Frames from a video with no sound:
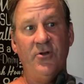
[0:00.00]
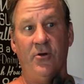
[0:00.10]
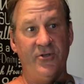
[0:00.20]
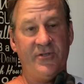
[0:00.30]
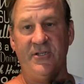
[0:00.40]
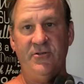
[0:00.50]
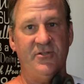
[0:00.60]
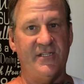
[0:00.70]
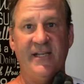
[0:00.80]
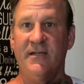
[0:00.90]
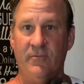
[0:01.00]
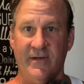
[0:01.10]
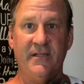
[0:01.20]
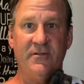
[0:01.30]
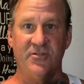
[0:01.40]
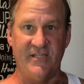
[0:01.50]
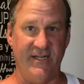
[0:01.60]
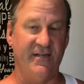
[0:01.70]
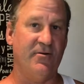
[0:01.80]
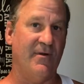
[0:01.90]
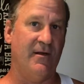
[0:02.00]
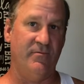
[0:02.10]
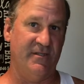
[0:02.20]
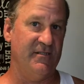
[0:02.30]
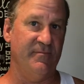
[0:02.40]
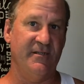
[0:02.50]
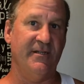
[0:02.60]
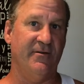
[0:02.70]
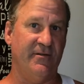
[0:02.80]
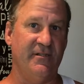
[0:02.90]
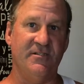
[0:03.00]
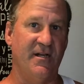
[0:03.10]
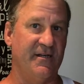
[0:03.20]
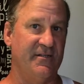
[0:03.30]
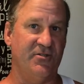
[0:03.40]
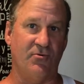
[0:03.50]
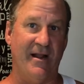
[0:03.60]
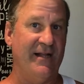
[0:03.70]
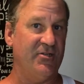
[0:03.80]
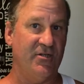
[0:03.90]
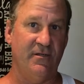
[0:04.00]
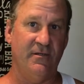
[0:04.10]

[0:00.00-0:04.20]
No, you can use a regular sanded grout with this material. It's not going to scratch.